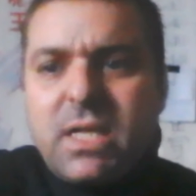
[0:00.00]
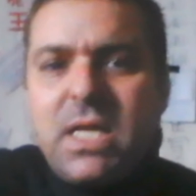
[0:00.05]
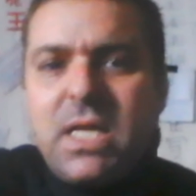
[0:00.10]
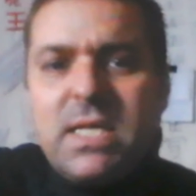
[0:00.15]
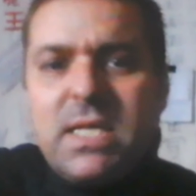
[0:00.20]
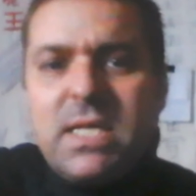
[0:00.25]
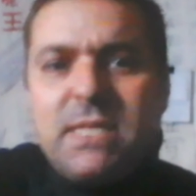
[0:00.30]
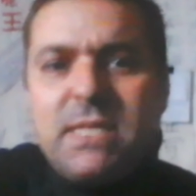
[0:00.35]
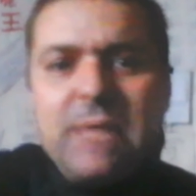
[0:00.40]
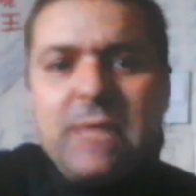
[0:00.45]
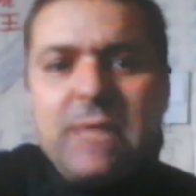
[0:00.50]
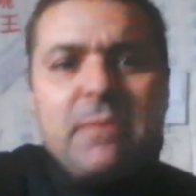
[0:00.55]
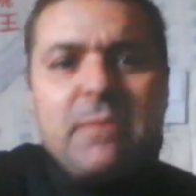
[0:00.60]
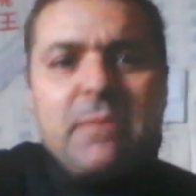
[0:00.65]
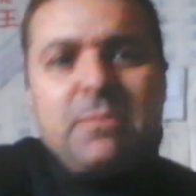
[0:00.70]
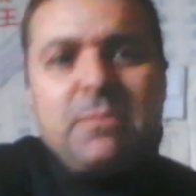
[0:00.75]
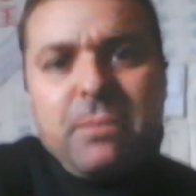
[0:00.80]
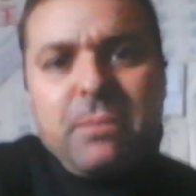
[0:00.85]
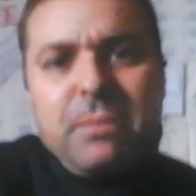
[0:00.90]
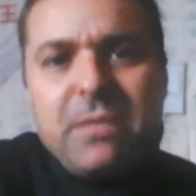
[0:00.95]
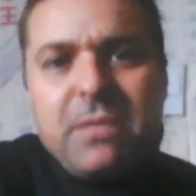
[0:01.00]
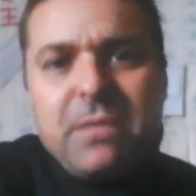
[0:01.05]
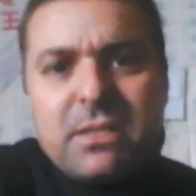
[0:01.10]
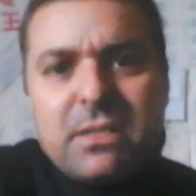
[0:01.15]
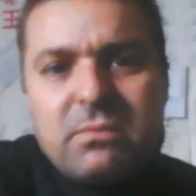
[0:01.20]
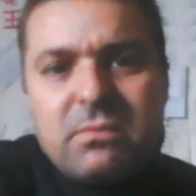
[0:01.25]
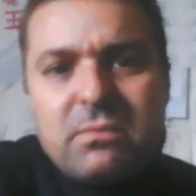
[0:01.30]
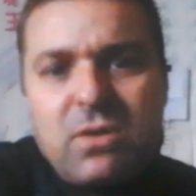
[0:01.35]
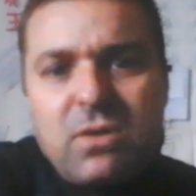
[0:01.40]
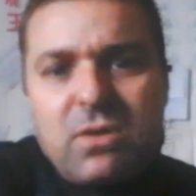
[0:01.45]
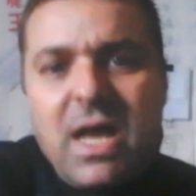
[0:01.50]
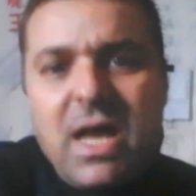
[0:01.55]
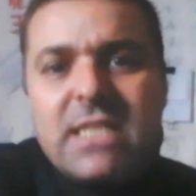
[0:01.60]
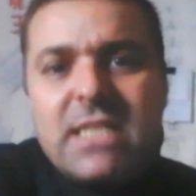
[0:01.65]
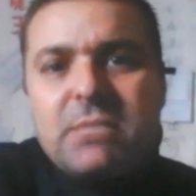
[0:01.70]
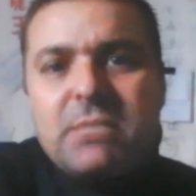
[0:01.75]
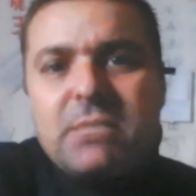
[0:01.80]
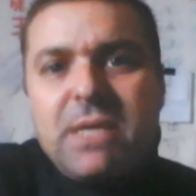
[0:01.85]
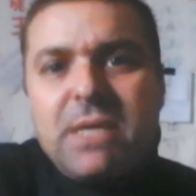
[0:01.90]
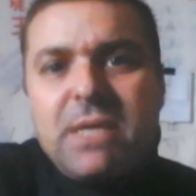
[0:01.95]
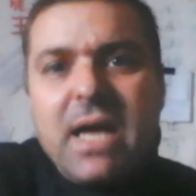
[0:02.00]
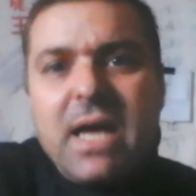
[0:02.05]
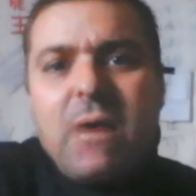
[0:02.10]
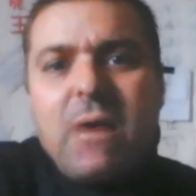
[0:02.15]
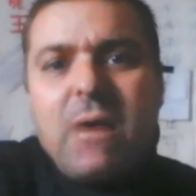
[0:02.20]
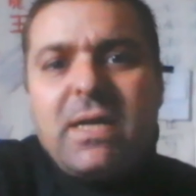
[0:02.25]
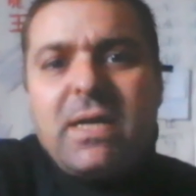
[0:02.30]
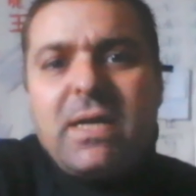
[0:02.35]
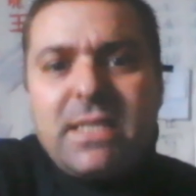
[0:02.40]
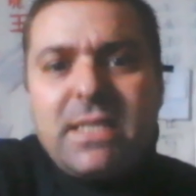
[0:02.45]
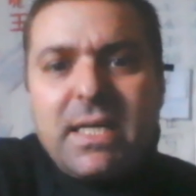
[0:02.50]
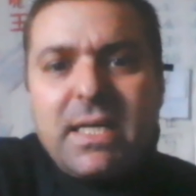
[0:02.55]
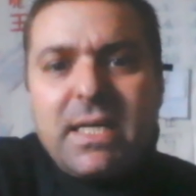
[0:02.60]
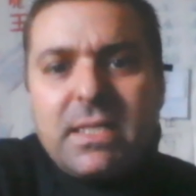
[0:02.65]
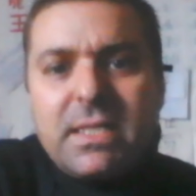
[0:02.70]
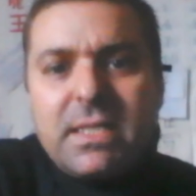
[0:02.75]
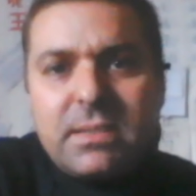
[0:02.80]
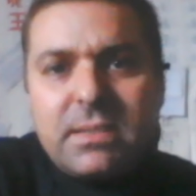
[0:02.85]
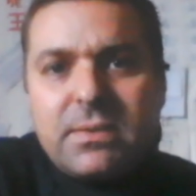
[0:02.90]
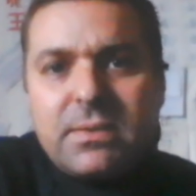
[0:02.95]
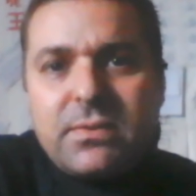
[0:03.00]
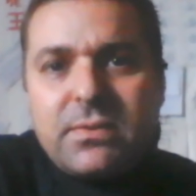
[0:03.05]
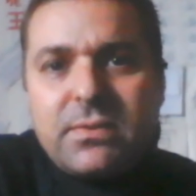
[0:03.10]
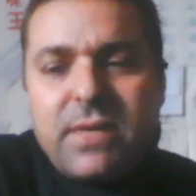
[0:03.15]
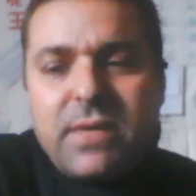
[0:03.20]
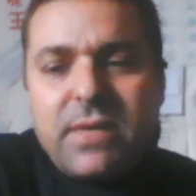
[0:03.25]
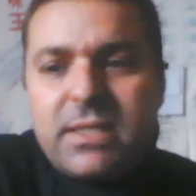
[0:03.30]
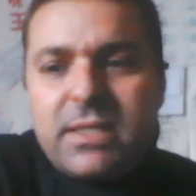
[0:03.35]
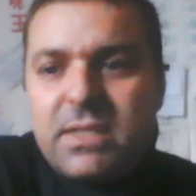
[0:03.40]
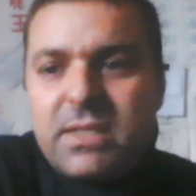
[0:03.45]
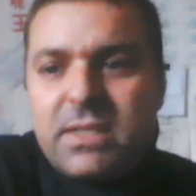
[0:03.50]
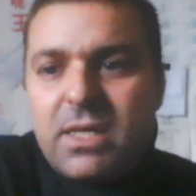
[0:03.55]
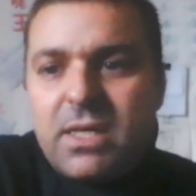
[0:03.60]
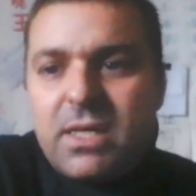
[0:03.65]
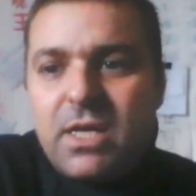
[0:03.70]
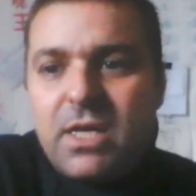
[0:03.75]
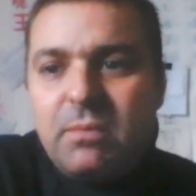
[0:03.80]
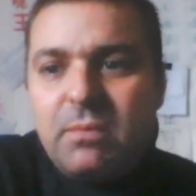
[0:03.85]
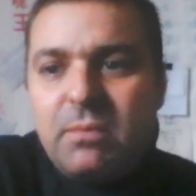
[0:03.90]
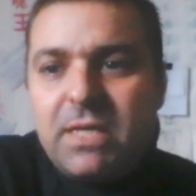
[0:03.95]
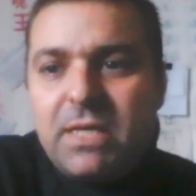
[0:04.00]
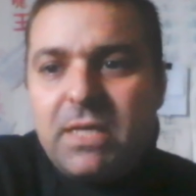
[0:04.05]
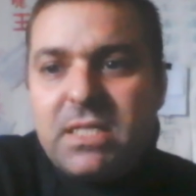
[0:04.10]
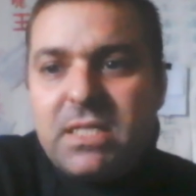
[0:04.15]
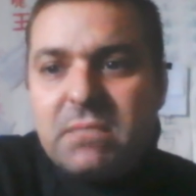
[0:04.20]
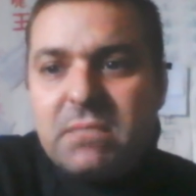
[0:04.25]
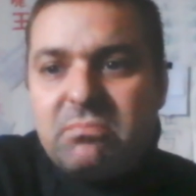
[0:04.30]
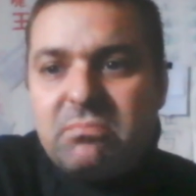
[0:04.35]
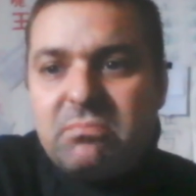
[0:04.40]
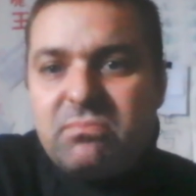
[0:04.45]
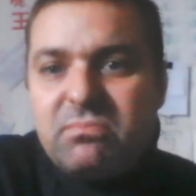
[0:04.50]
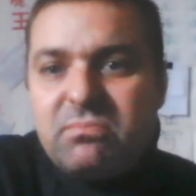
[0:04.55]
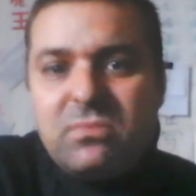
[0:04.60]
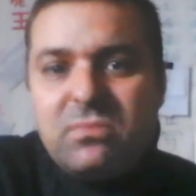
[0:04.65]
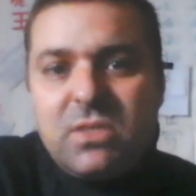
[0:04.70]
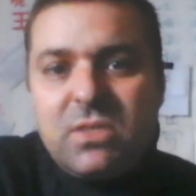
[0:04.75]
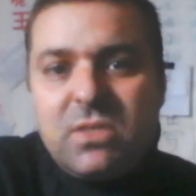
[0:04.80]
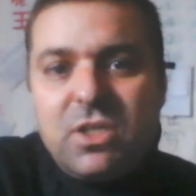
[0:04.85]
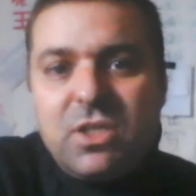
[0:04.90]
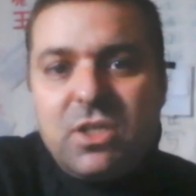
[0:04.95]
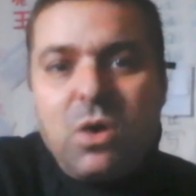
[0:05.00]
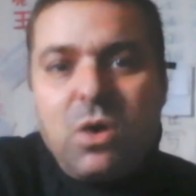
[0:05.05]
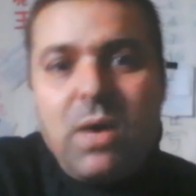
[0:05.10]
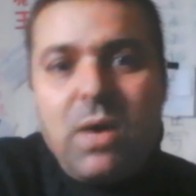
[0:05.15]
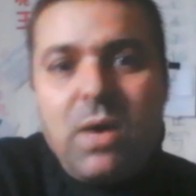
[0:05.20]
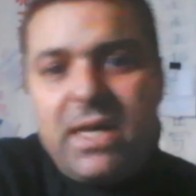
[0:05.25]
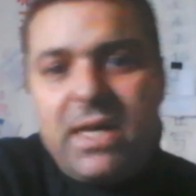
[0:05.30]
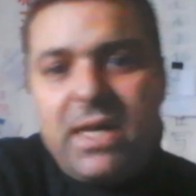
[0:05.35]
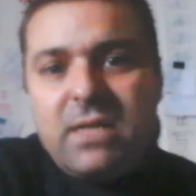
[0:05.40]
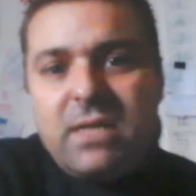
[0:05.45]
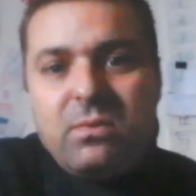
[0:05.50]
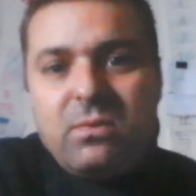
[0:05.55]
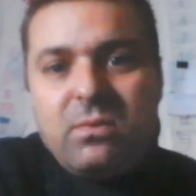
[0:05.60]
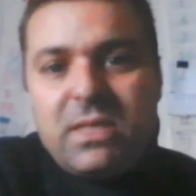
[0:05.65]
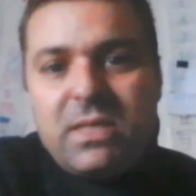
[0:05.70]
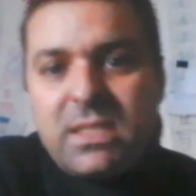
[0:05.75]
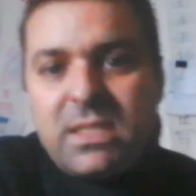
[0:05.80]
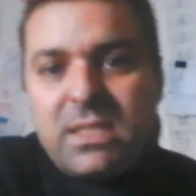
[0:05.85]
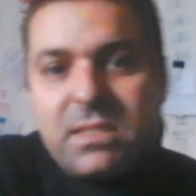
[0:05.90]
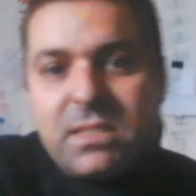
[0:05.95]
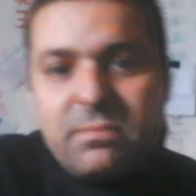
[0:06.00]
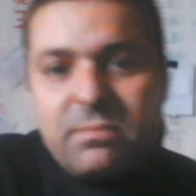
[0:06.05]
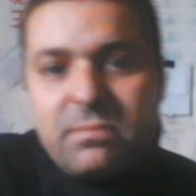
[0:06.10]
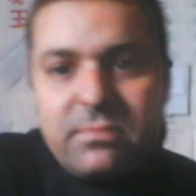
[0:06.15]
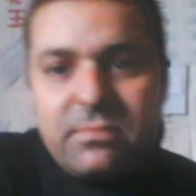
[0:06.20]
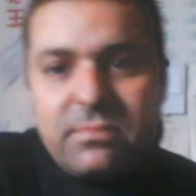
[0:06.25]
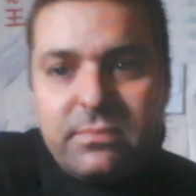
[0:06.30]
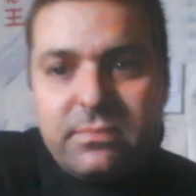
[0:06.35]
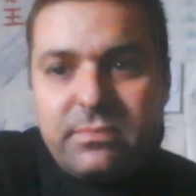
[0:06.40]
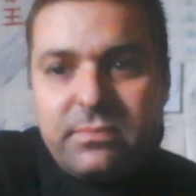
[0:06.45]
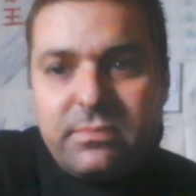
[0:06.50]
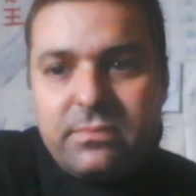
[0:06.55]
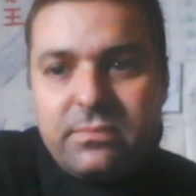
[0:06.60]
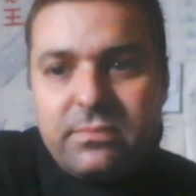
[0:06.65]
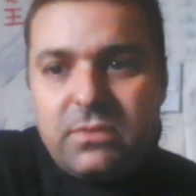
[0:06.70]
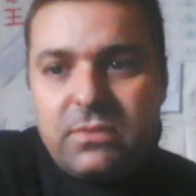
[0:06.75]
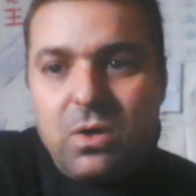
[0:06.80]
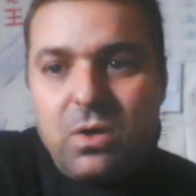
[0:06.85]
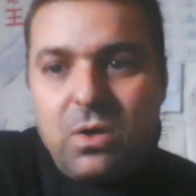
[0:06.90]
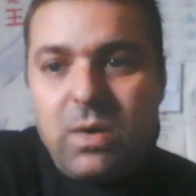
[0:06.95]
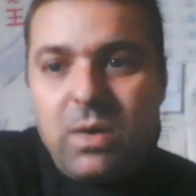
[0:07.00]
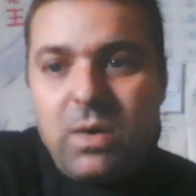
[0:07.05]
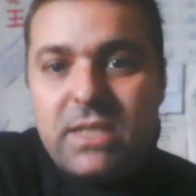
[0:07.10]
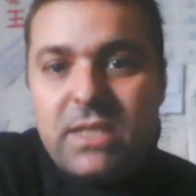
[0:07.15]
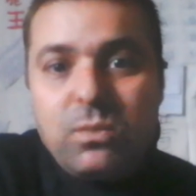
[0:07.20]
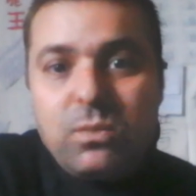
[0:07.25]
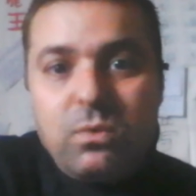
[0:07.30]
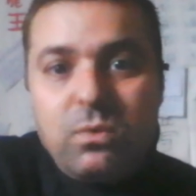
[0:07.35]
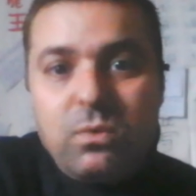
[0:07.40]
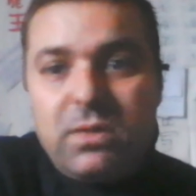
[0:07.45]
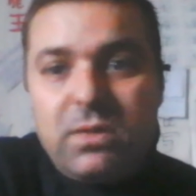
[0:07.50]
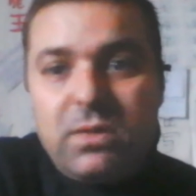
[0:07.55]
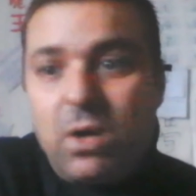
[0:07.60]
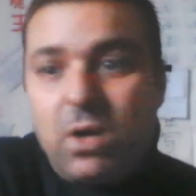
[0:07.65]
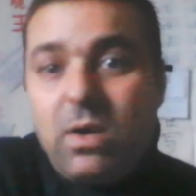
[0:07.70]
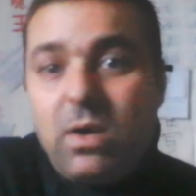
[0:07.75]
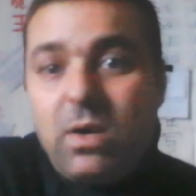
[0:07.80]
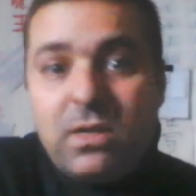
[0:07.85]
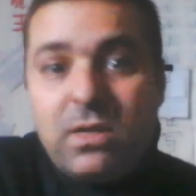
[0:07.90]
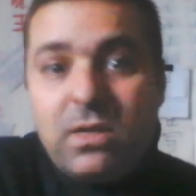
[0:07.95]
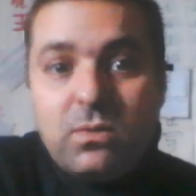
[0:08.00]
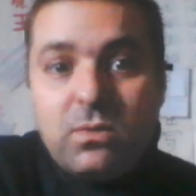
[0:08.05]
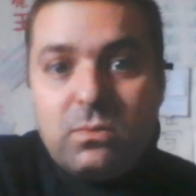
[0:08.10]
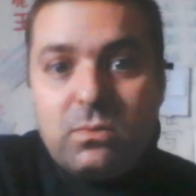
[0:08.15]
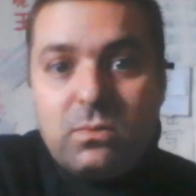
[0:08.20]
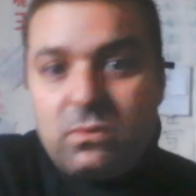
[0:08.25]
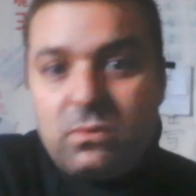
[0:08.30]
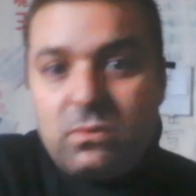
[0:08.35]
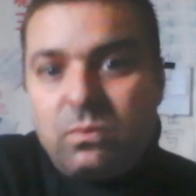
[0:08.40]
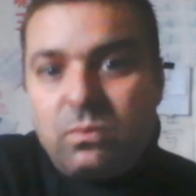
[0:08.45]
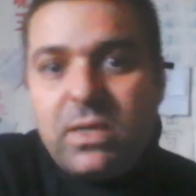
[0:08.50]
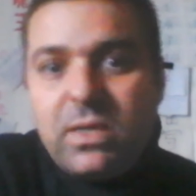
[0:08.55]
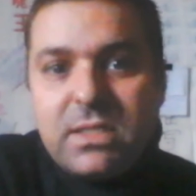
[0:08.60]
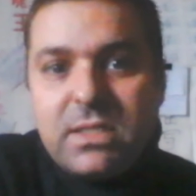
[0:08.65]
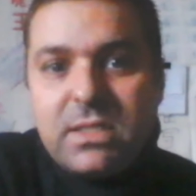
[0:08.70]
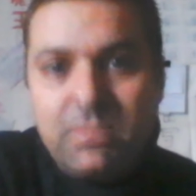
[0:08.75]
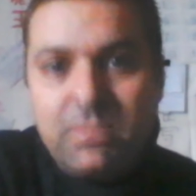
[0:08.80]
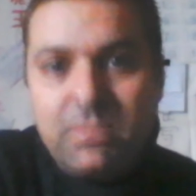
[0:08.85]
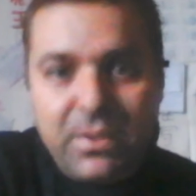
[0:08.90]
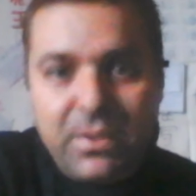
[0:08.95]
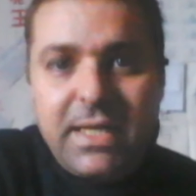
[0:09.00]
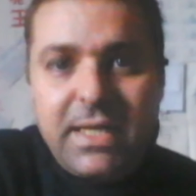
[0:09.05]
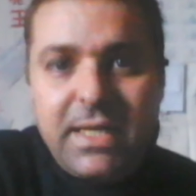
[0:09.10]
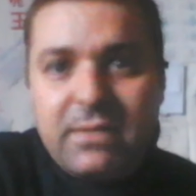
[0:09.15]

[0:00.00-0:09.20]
Sometimes people ask me how I did it, right? Because no way was the breathing.